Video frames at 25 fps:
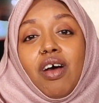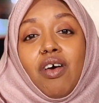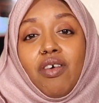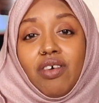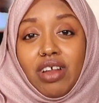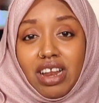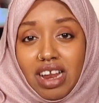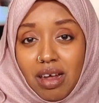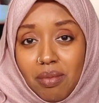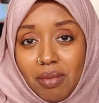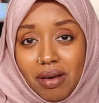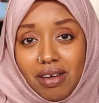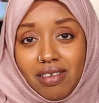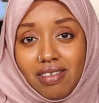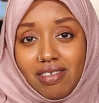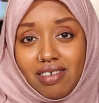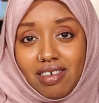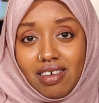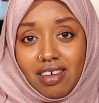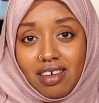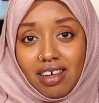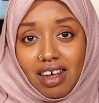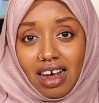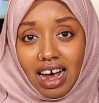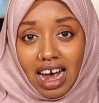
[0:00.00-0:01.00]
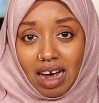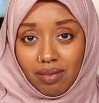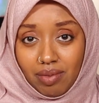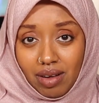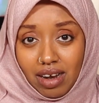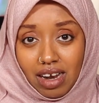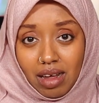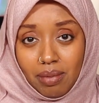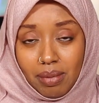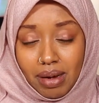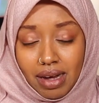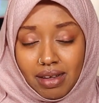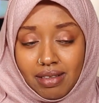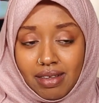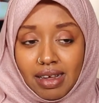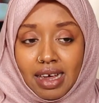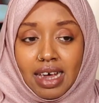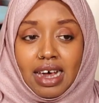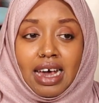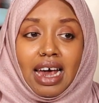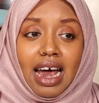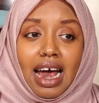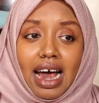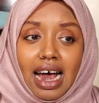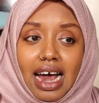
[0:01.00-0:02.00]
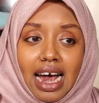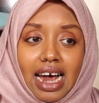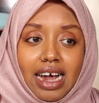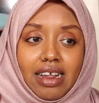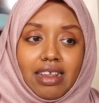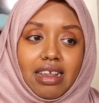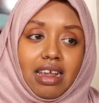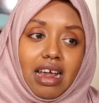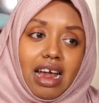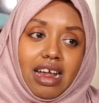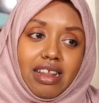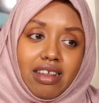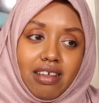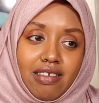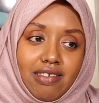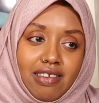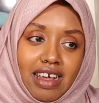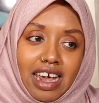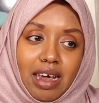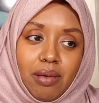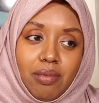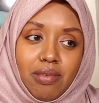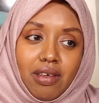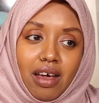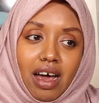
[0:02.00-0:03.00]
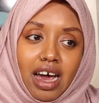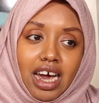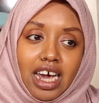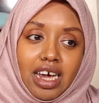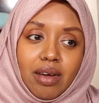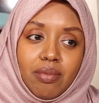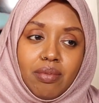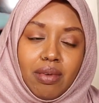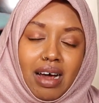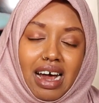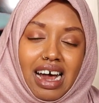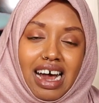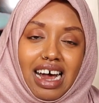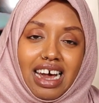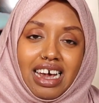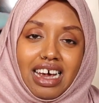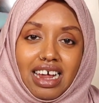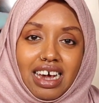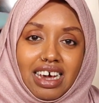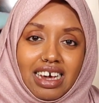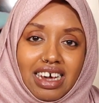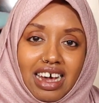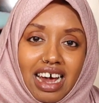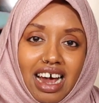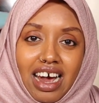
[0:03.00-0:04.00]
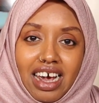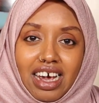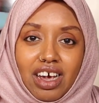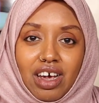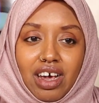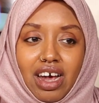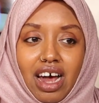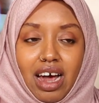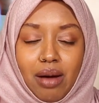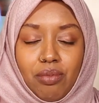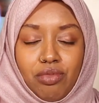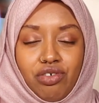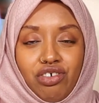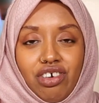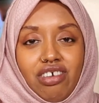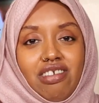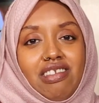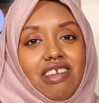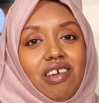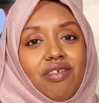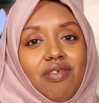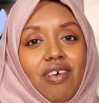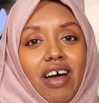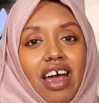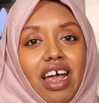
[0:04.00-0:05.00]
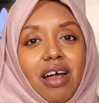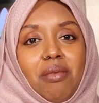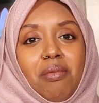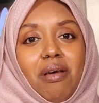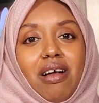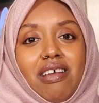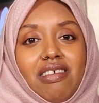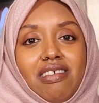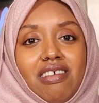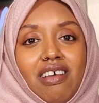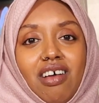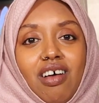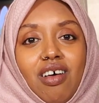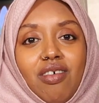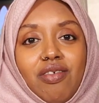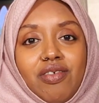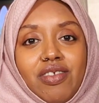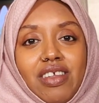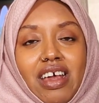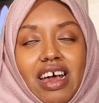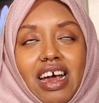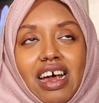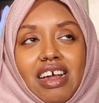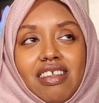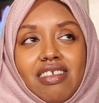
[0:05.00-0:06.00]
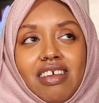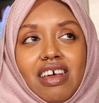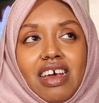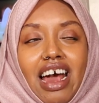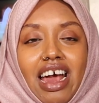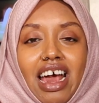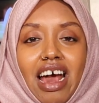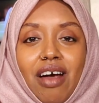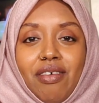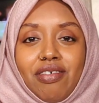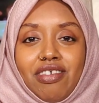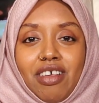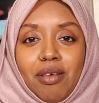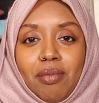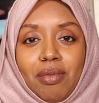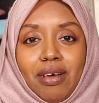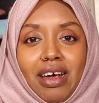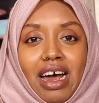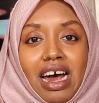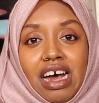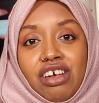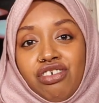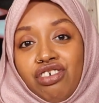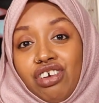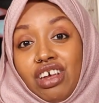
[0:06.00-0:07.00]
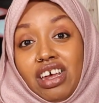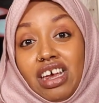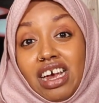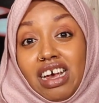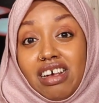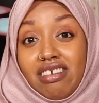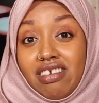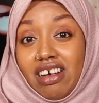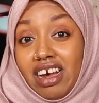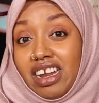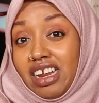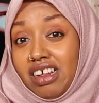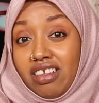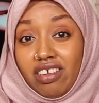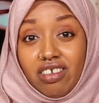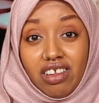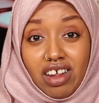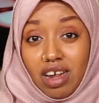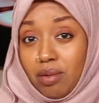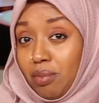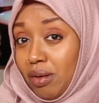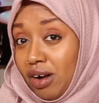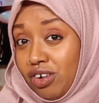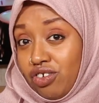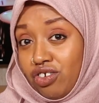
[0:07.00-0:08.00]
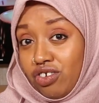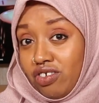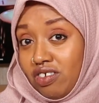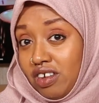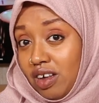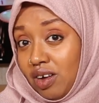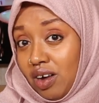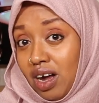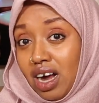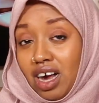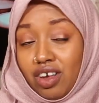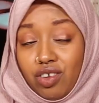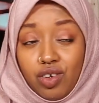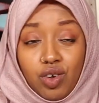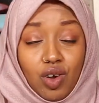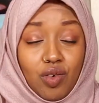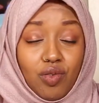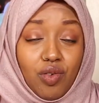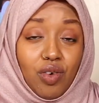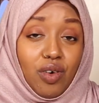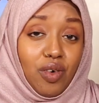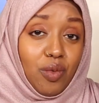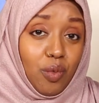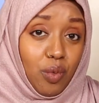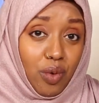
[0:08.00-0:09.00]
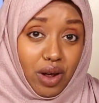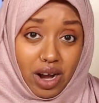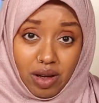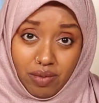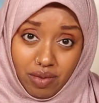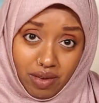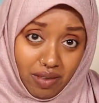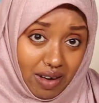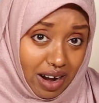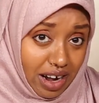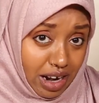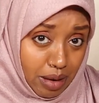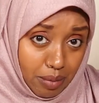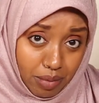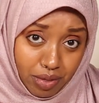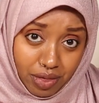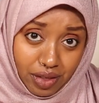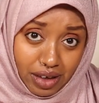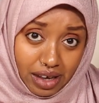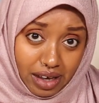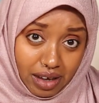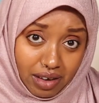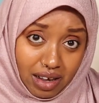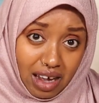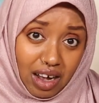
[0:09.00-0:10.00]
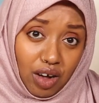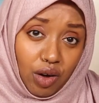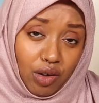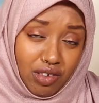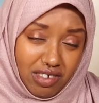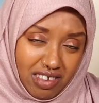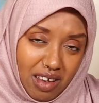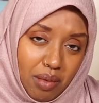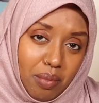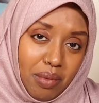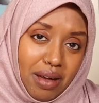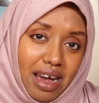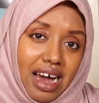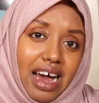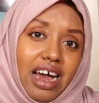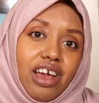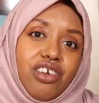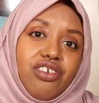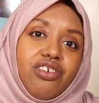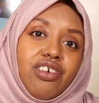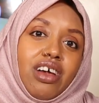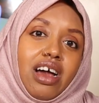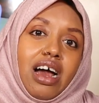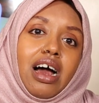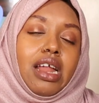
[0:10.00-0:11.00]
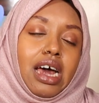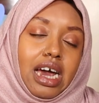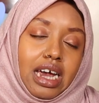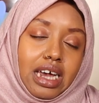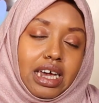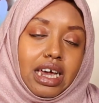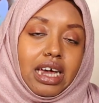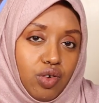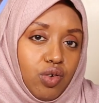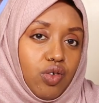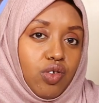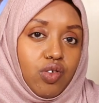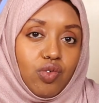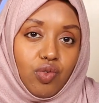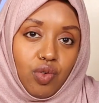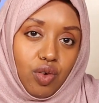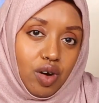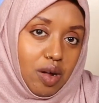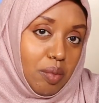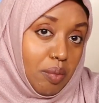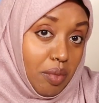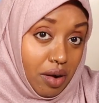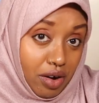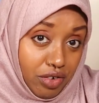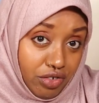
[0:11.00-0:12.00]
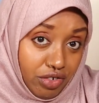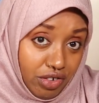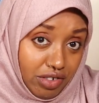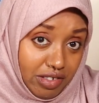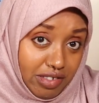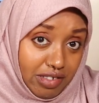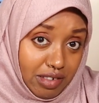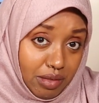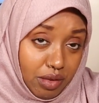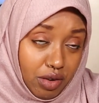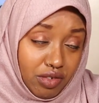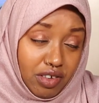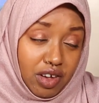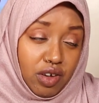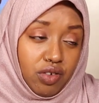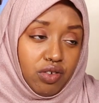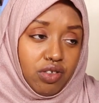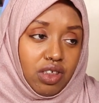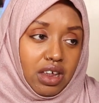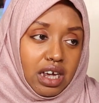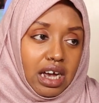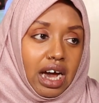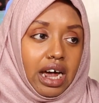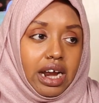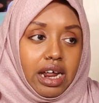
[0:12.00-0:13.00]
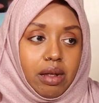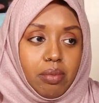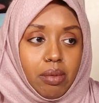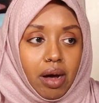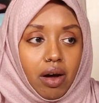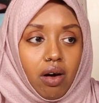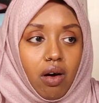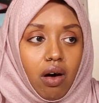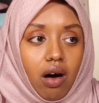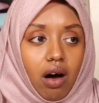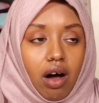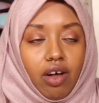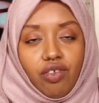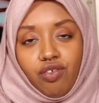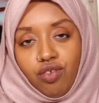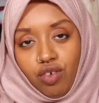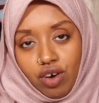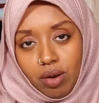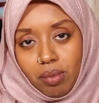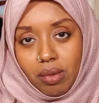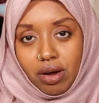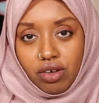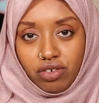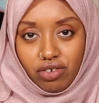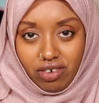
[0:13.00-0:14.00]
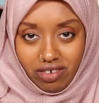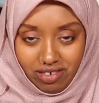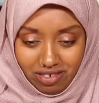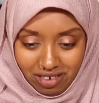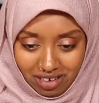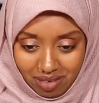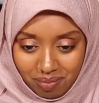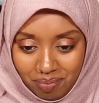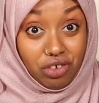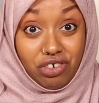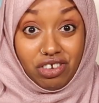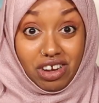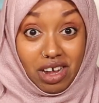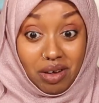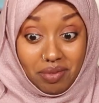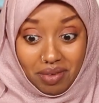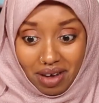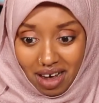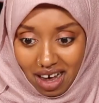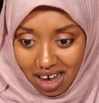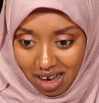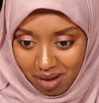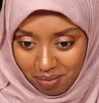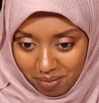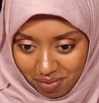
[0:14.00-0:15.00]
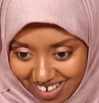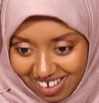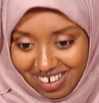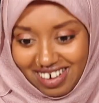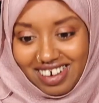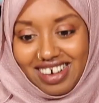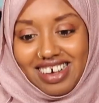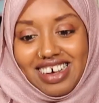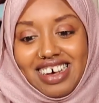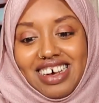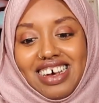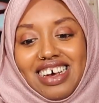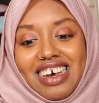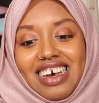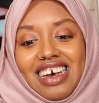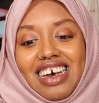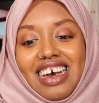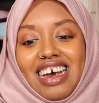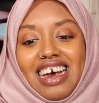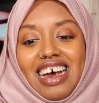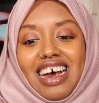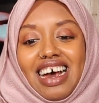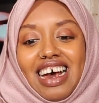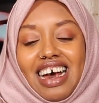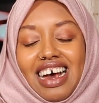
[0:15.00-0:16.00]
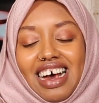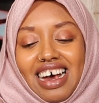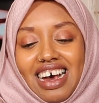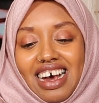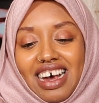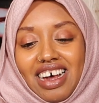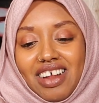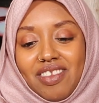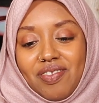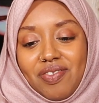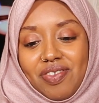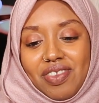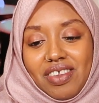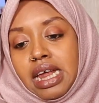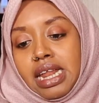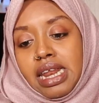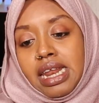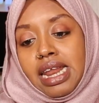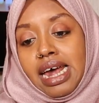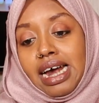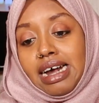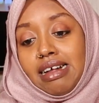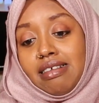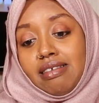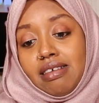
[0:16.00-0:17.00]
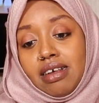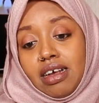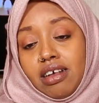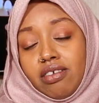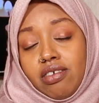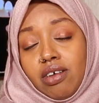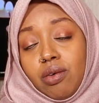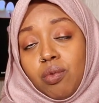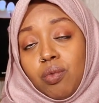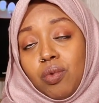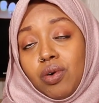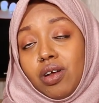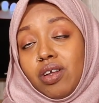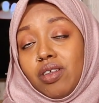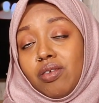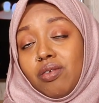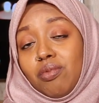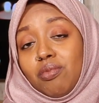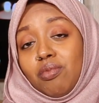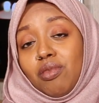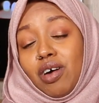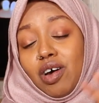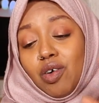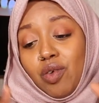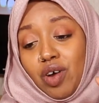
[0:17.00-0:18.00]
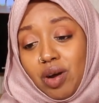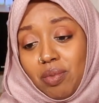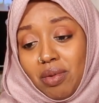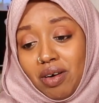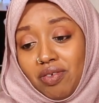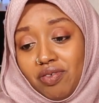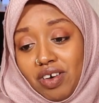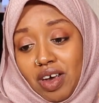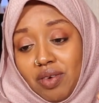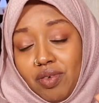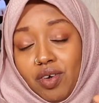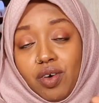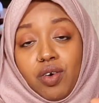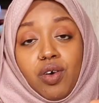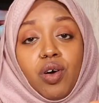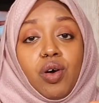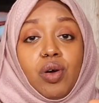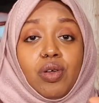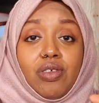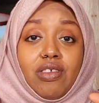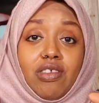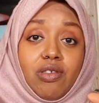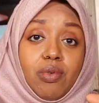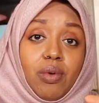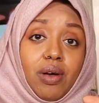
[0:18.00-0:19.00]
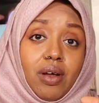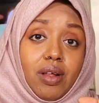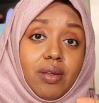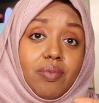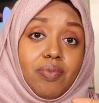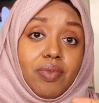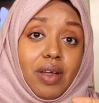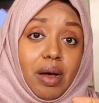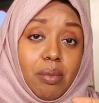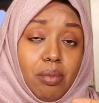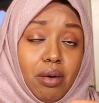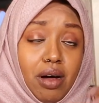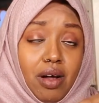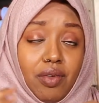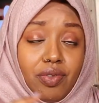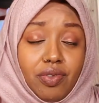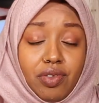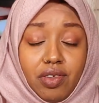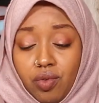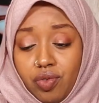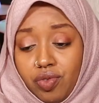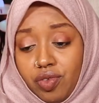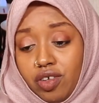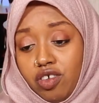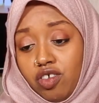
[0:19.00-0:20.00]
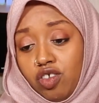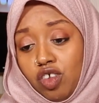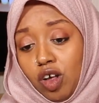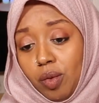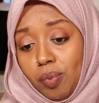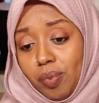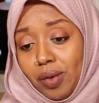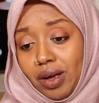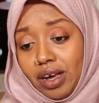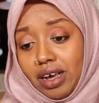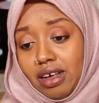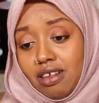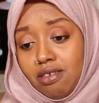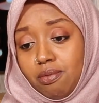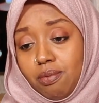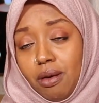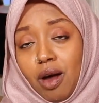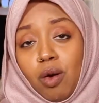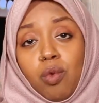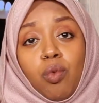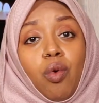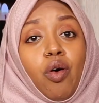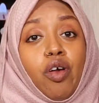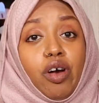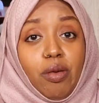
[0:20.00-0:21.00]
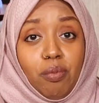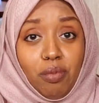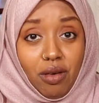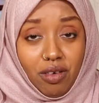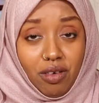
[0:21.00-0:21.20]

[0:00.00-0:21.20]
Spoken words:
a limit, and at the same time, like I'm justifying myself that I have some cash in case I need an emergency, I don't know, for whatever random thing. I got some cash like to use for emergency, because I used to think I need my card for emergency, which I never had. The next thing is one of my favorite quotes as well about on this topic is by Warren